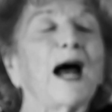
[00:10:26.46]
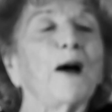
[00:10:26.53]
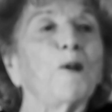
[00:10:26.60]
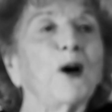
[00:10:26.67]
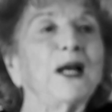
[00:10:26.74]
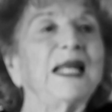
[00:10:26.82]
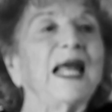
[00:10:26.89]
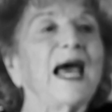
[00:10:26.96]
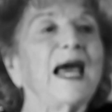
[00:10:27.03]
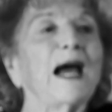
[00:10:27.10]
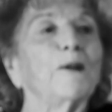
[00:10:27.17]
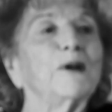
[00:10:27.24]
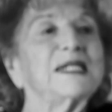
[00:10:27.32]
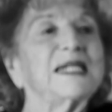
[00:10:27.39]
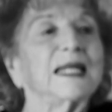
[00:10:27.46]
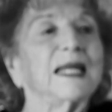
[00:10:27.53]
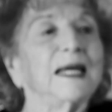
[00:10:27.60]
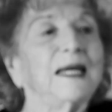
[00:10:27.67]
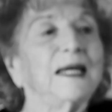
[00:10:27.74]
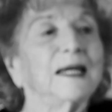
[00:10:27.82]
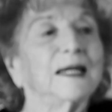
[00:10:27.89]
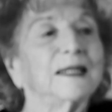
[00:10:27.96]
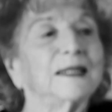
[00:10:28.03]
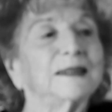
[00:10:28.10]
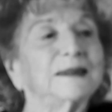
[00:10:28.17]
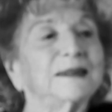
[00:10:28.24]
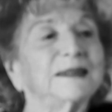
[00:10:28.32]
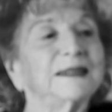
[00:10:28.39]
one day I was at
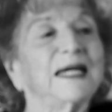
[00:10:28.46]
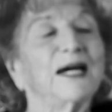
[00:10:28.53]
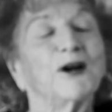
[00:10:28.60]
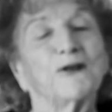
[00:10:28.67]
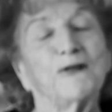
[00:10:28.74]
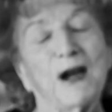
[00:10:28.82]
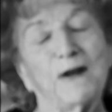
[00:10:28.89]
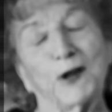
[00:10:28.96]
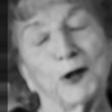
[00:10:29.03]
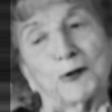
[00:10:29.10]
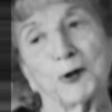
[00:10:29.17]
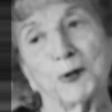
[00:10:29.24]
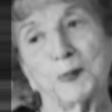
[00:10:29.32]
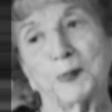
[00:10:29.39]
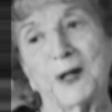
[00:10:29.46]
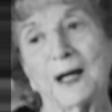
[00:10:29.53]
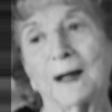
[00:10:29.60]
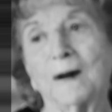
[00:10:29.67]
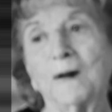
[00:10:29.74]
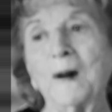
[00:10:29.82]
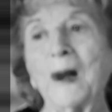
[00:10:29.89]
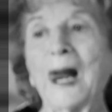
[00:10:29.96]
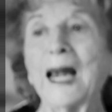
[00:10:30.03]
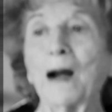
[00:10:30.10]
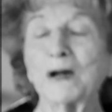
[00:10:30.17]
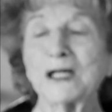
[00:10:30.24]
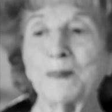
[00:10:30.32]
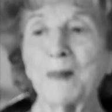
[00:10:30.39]
the grieving group, and
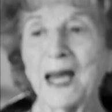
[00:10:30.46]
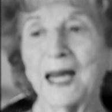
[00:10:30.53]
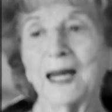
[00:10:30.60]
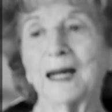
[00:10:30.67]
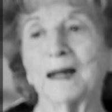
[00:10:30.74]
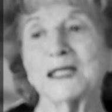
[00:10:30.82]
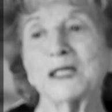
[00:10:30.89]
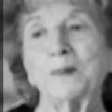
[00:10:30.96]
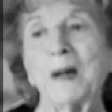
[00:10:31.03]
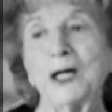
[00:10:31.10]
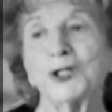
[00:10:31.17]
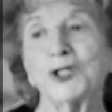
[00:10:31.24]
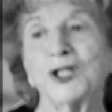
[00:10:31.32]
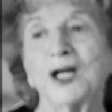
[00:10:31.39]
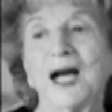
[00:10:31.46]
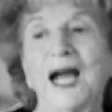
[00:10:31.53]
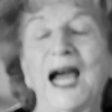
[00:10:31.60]
I was making a speech.